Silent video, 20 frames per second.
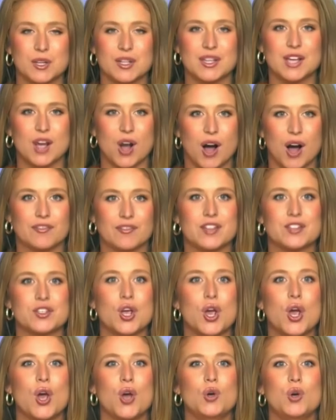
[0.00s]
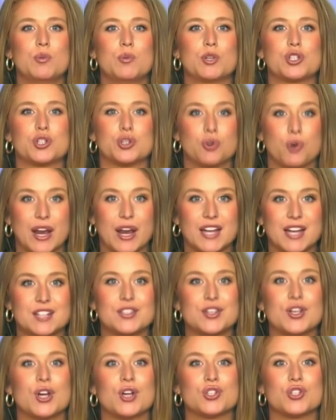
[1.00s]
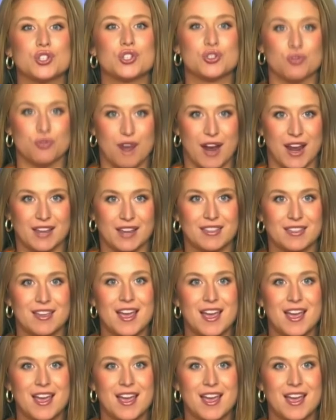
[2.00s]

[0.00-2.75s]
in the office who portrays strength.